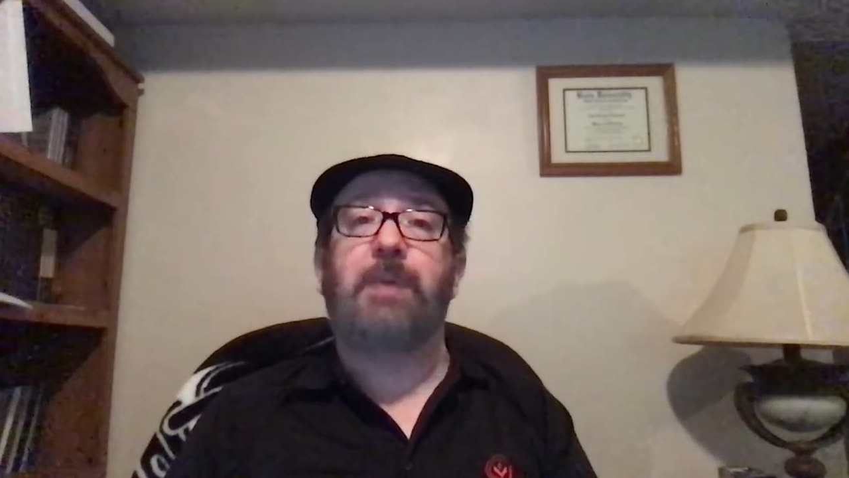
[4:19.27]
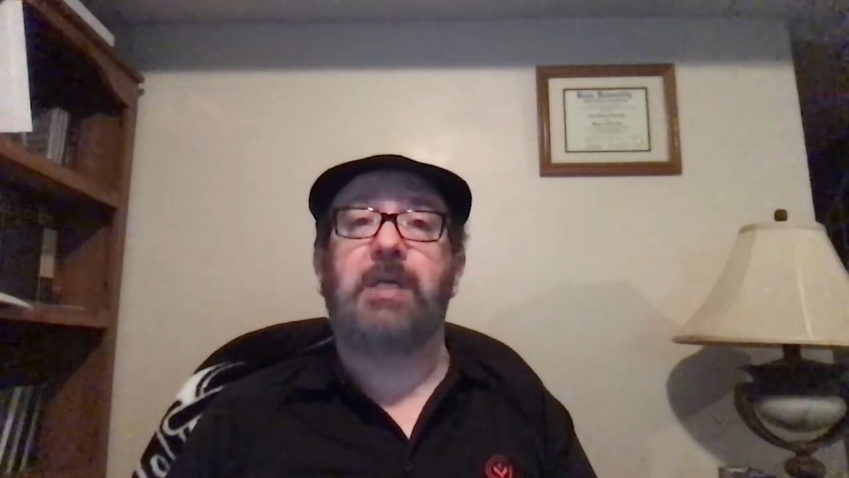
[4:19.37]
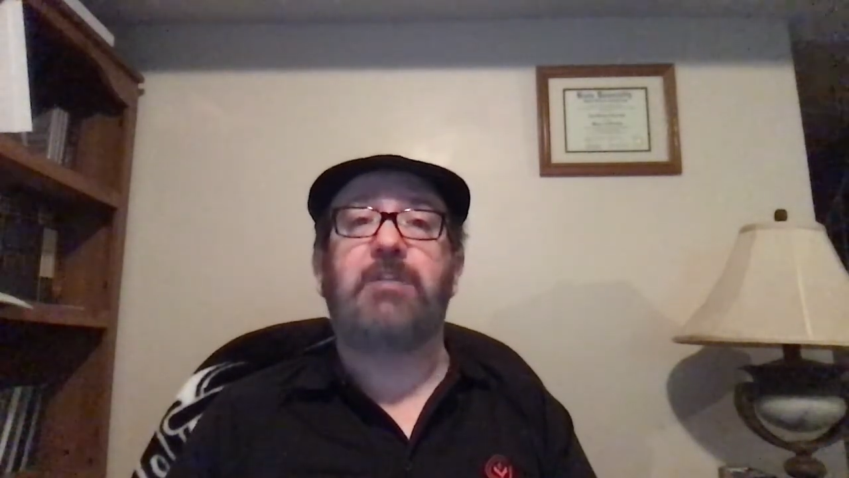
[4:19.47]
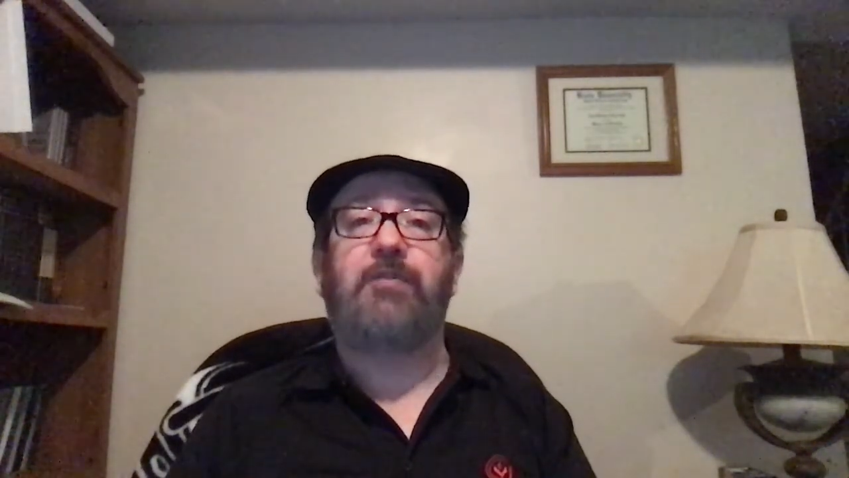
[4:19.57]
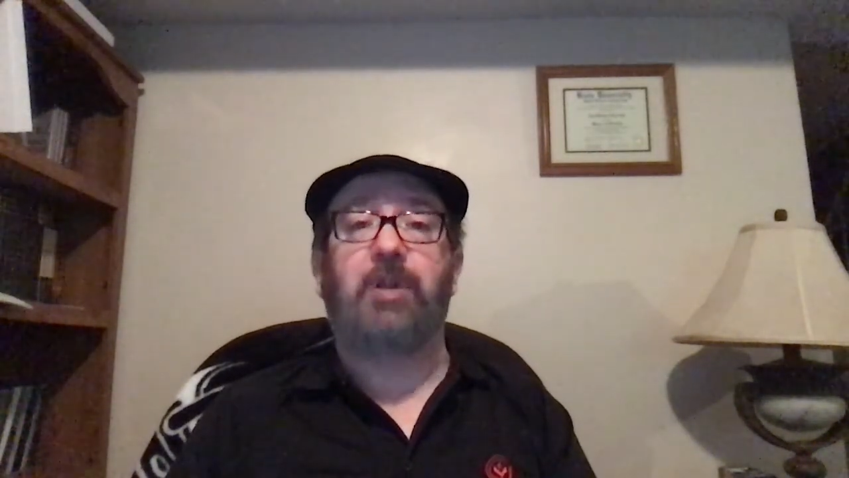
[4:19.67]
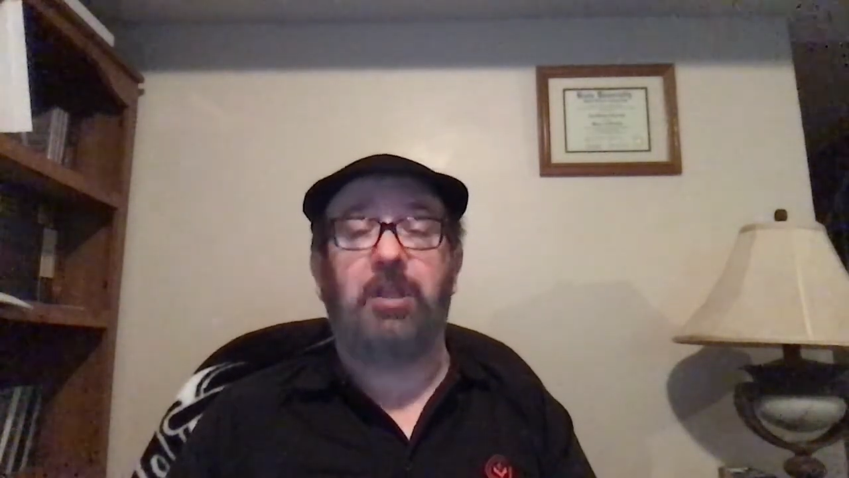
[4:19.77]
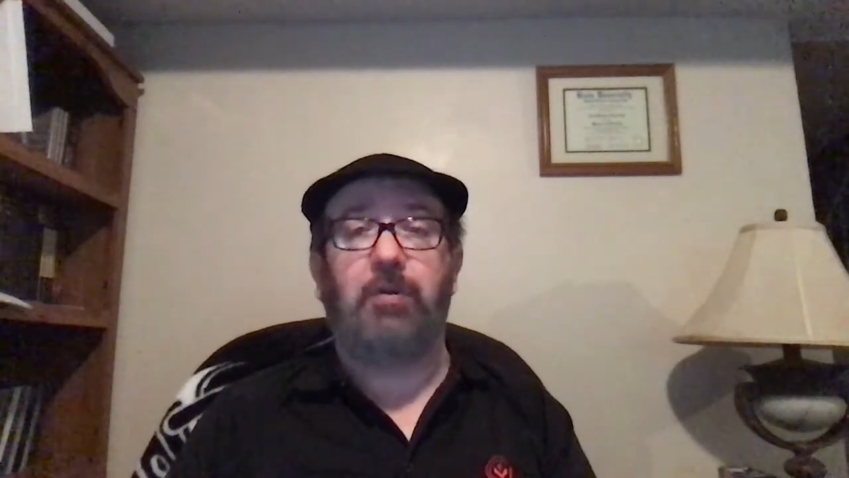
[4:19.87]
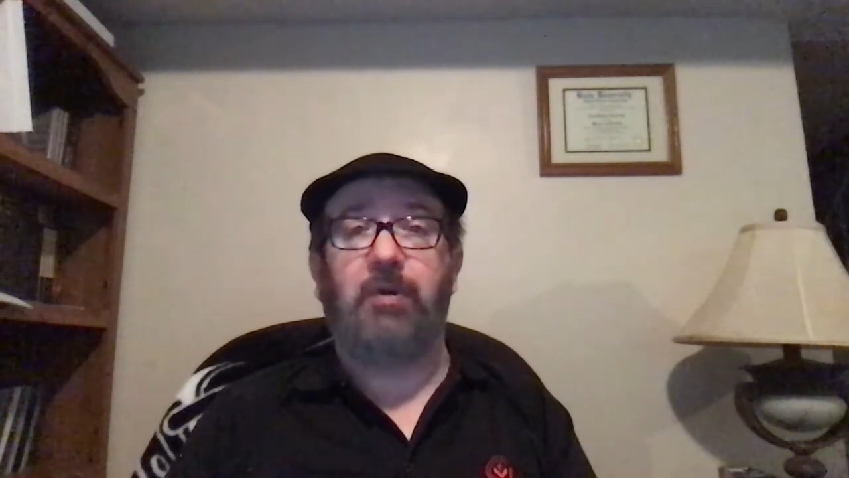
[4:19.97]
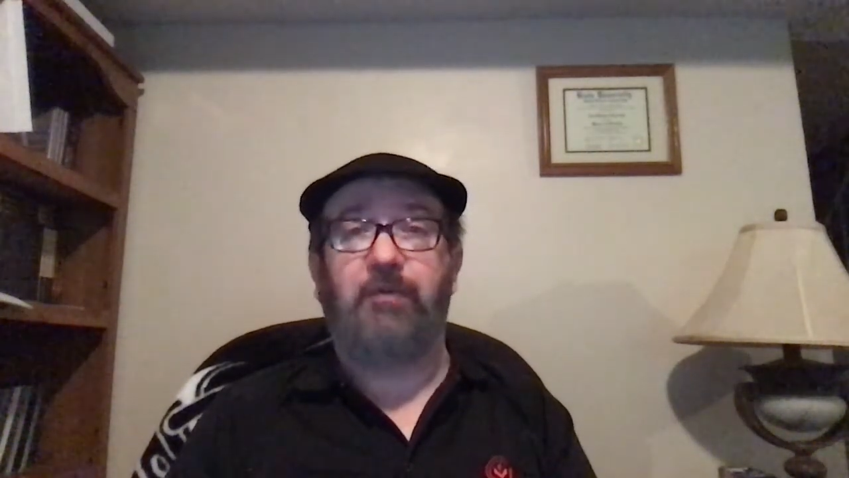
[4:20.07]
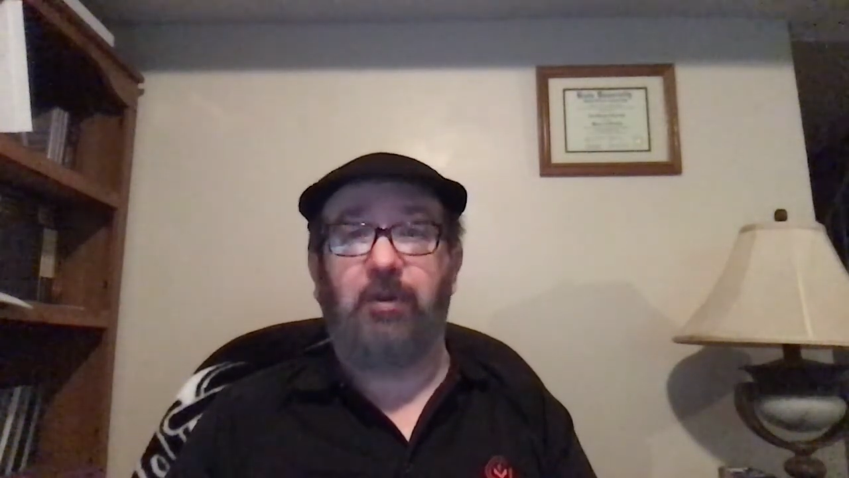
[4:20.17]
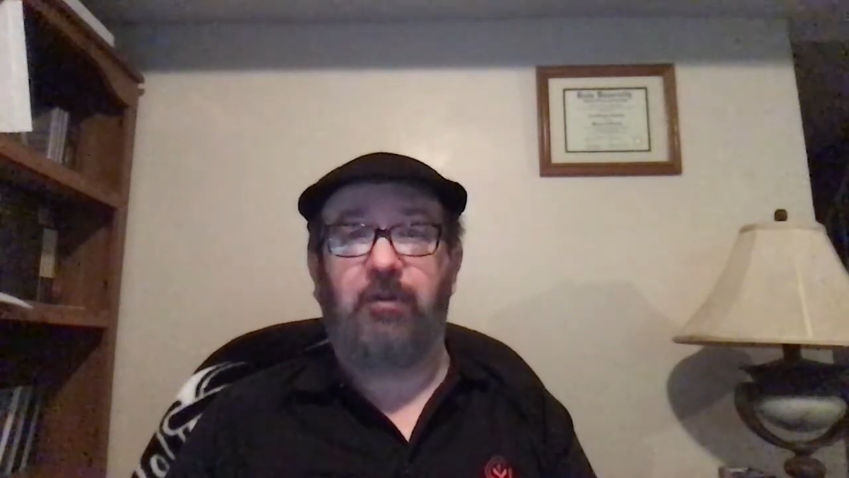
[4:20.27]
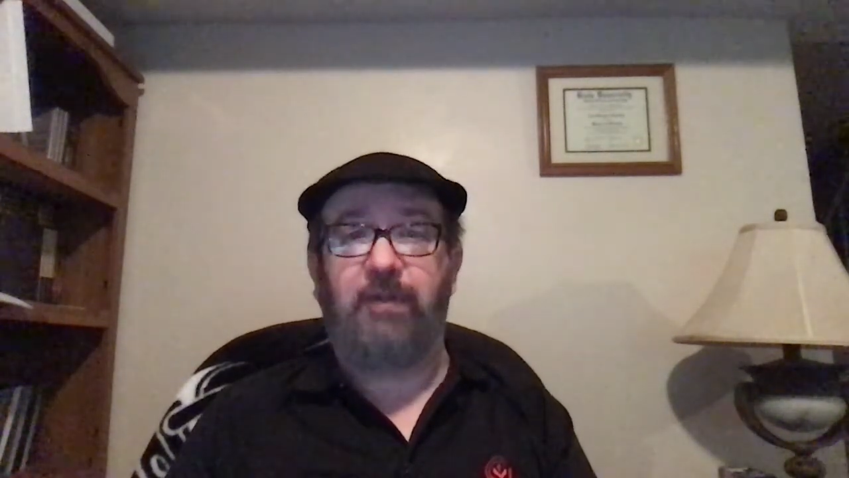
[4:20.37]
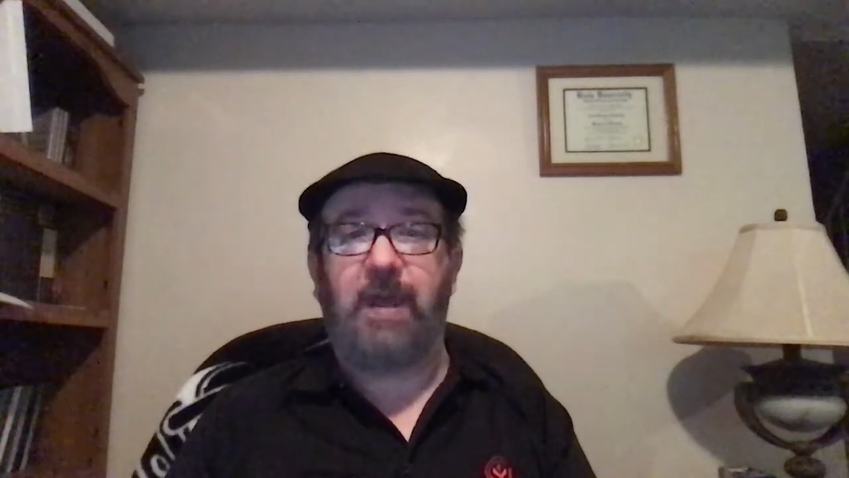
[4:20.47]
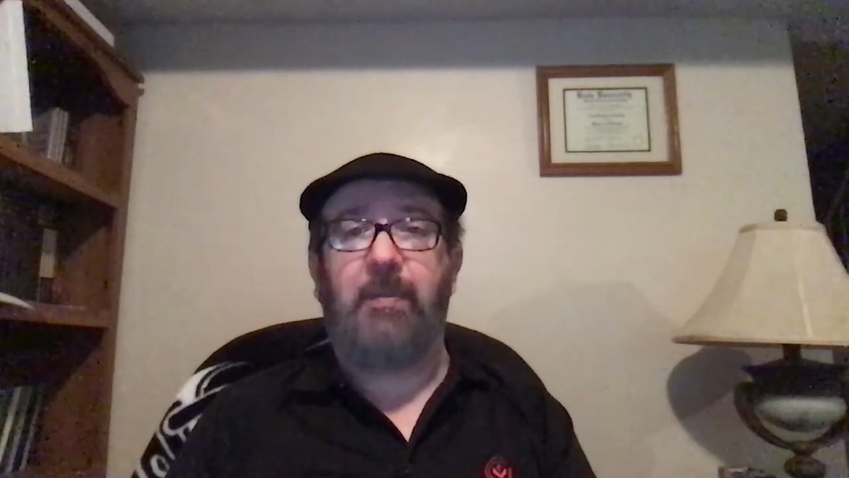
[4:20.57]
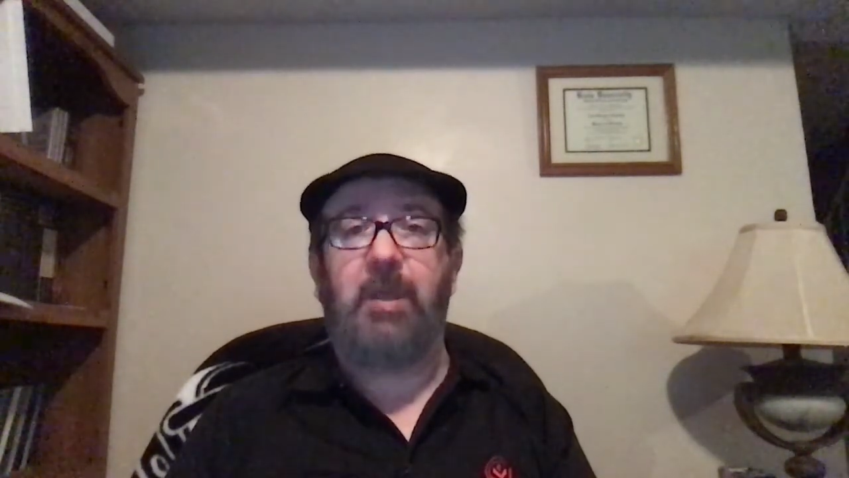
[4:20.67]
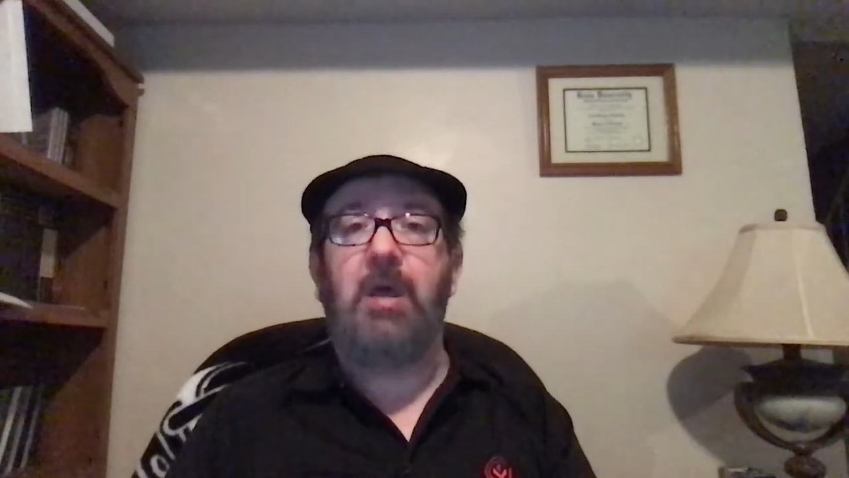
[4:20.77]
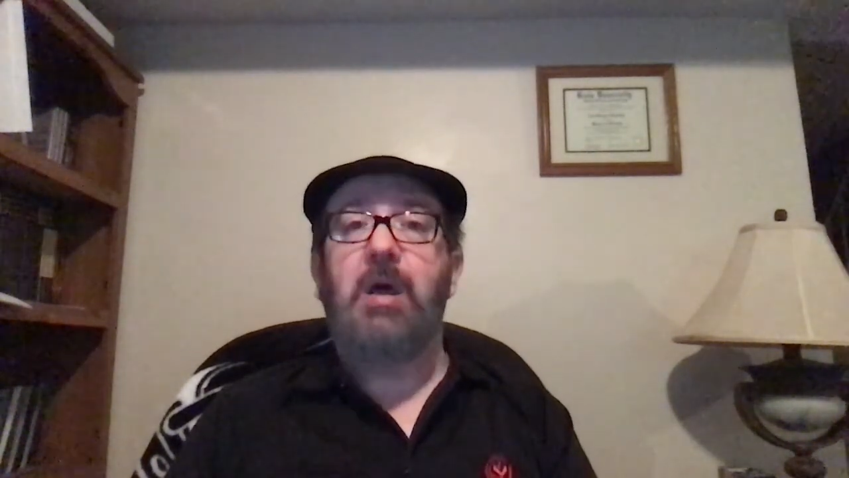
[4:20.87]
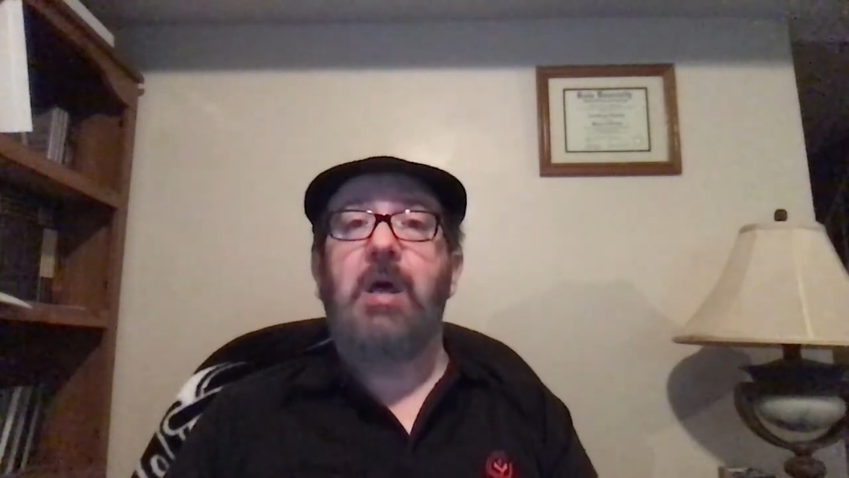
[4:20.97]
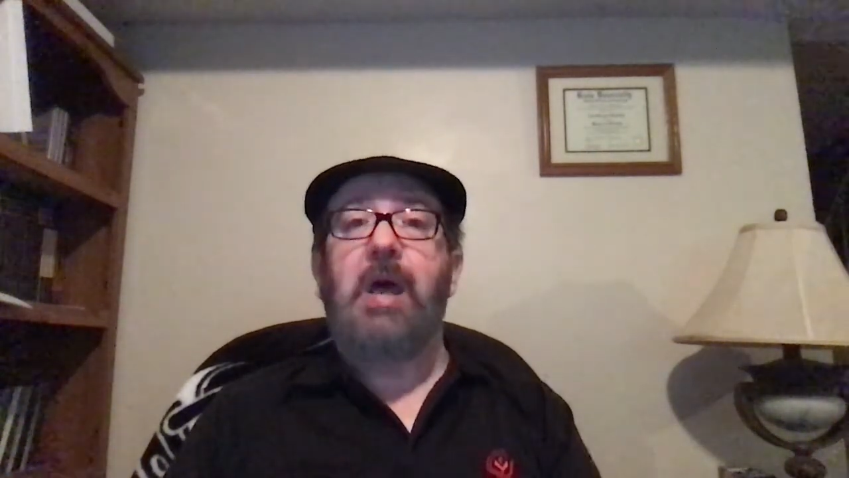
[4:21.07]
best for you and for your family.